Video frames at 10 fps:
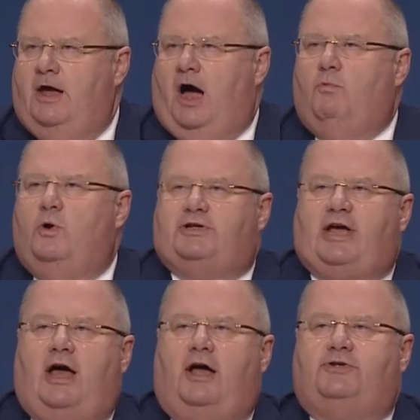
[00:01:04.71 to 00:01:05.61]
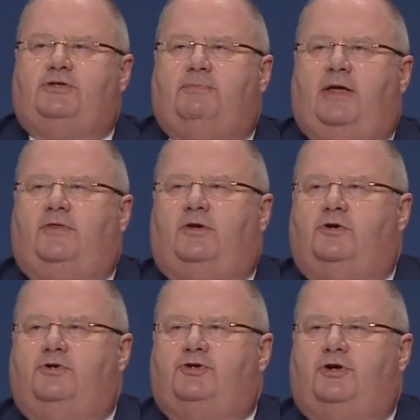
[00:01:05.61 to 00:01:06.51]
and worked hard to make the
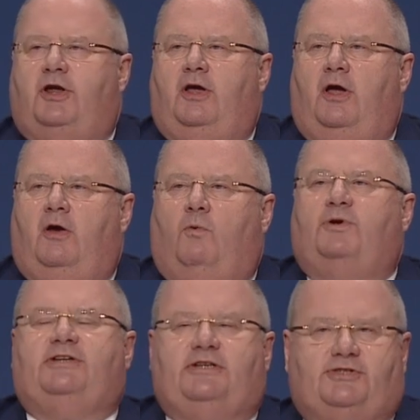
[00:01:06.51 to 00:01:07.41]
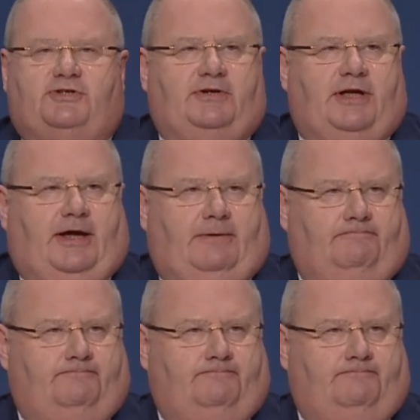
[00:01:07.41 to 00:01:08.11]
country what it is today.